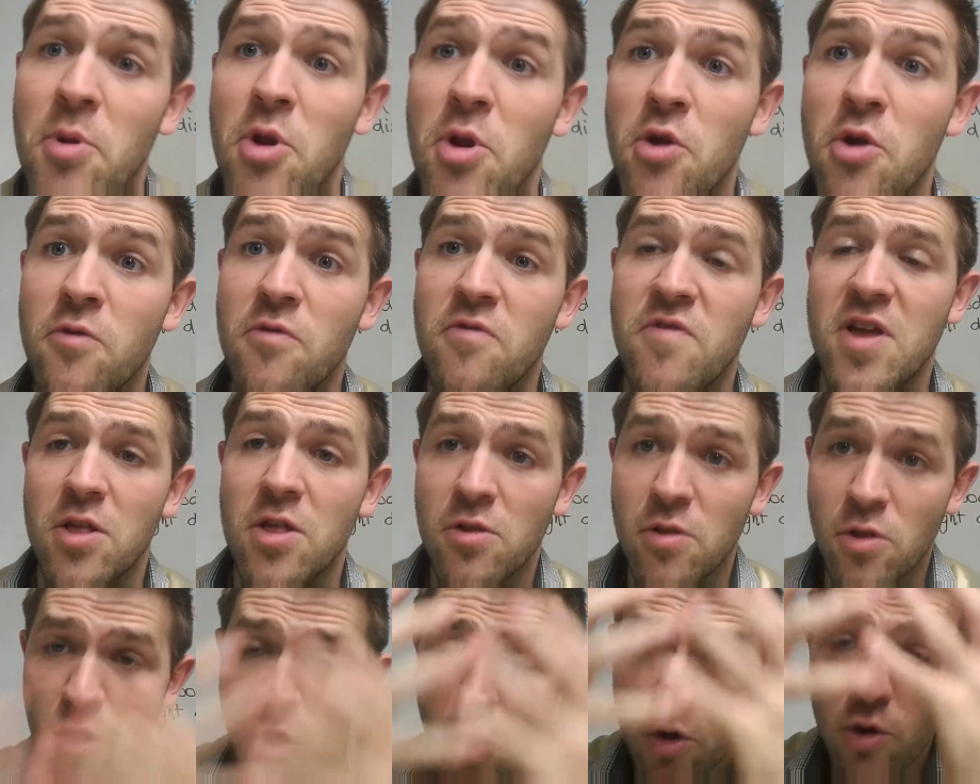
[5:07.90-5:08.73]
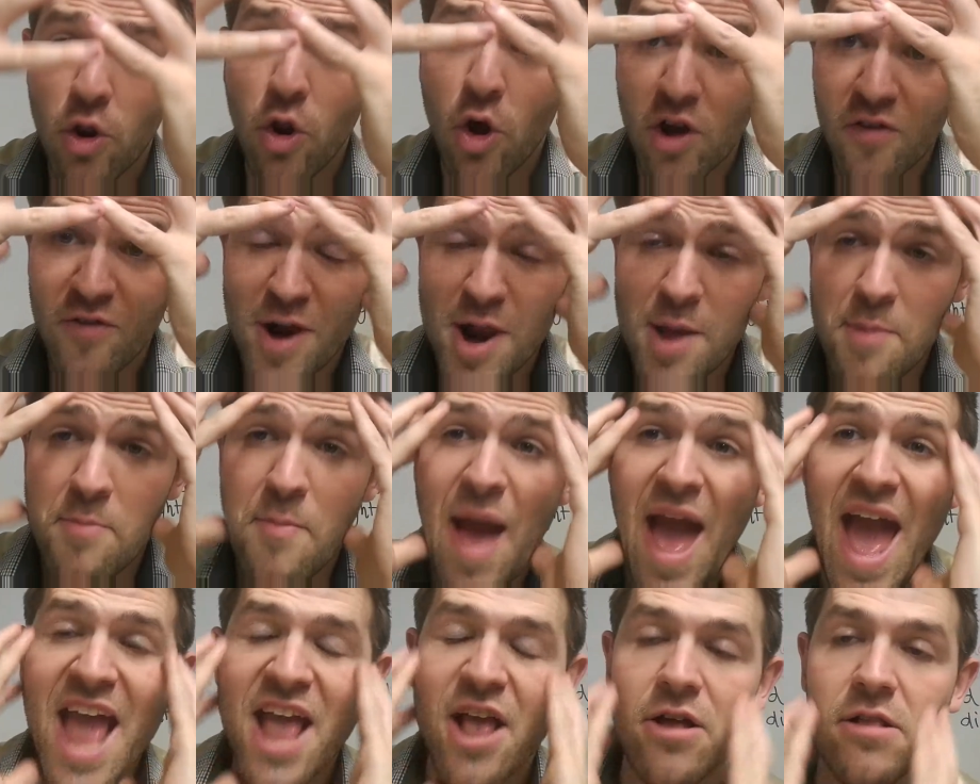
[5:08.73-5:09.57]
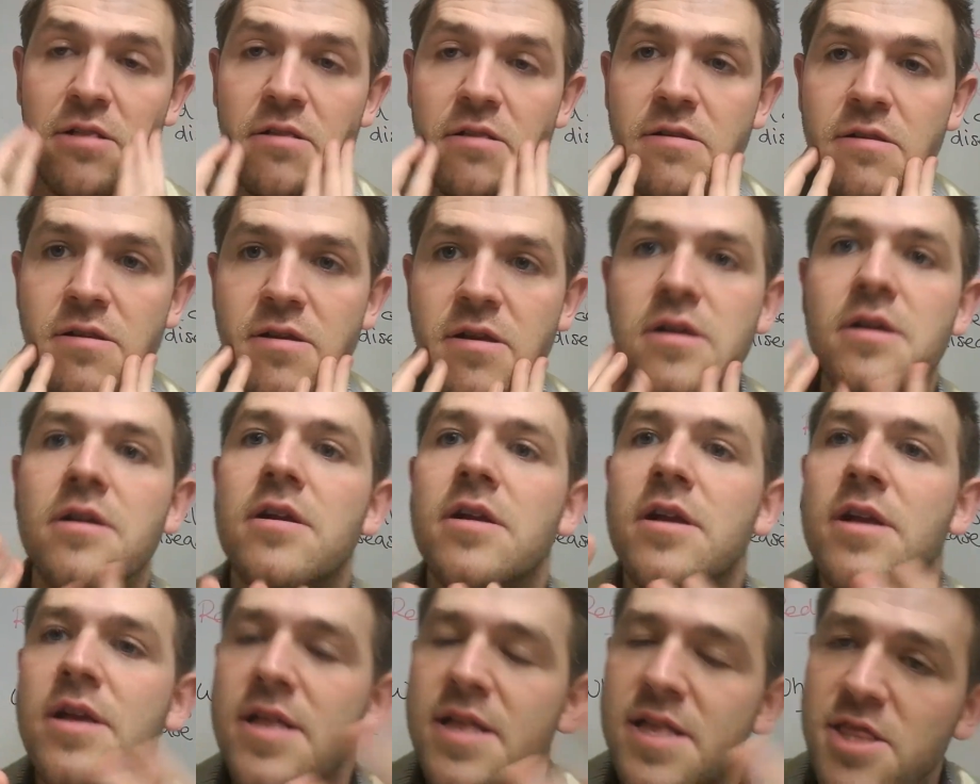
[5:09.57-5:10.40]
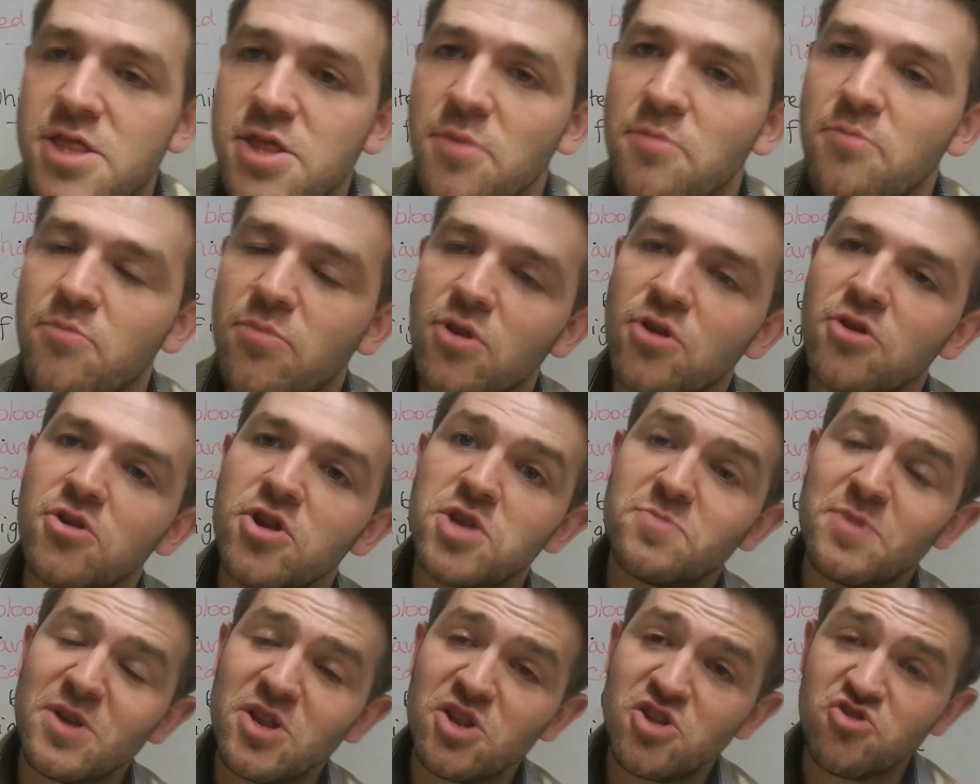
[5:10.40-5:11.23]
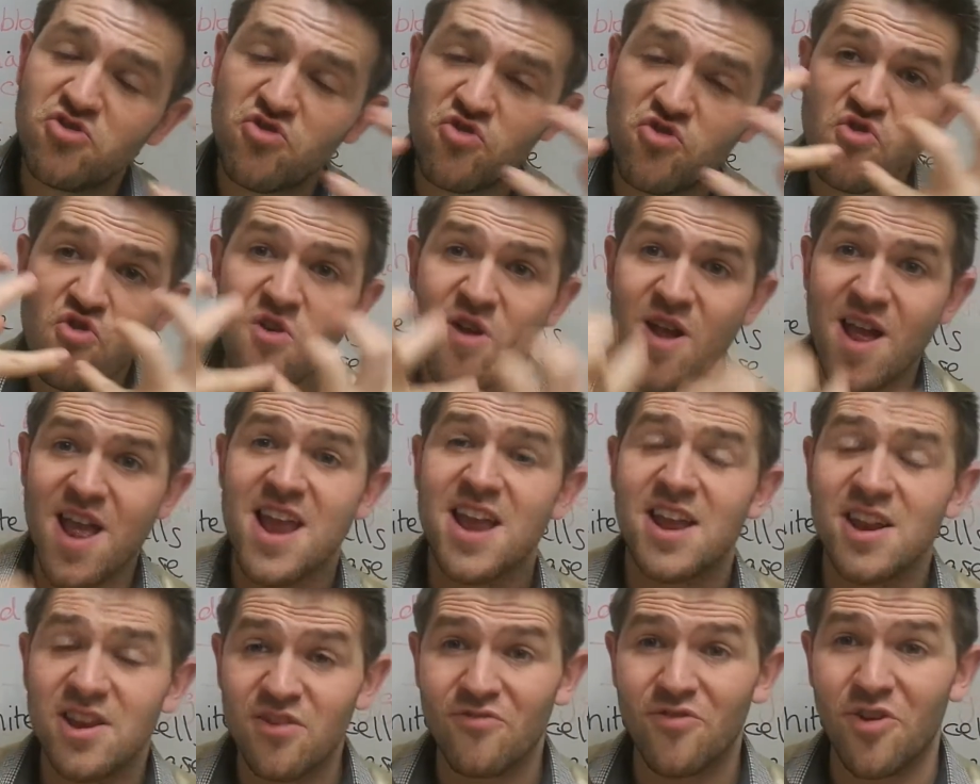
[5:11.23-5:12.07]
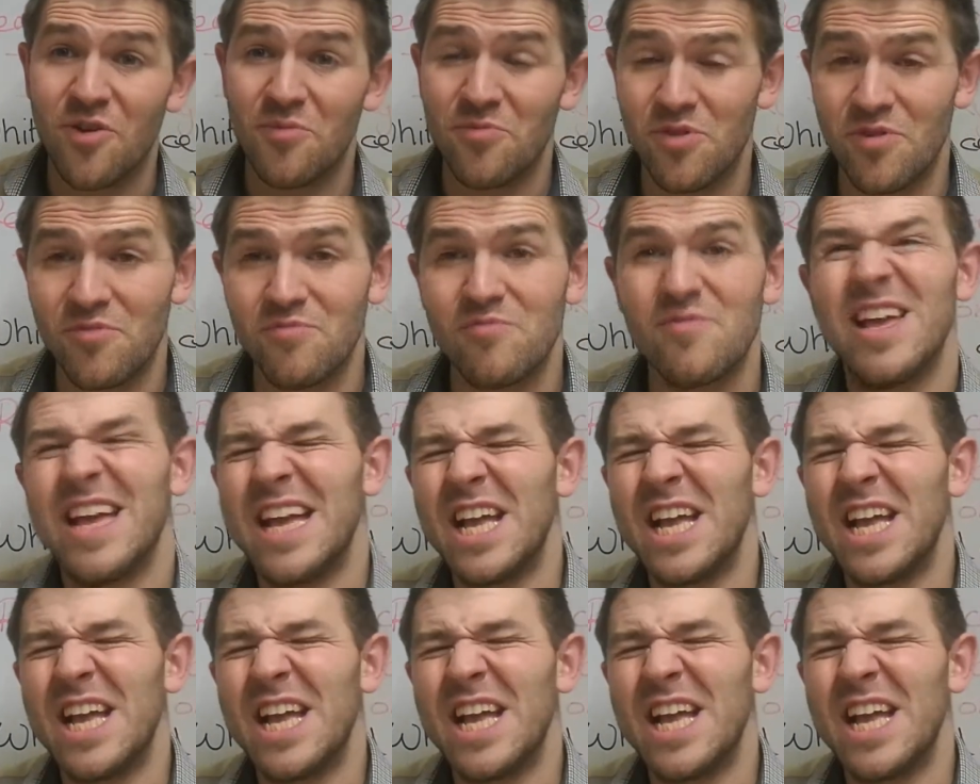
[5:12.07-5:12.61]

who look very pale, the blood has been drained from them.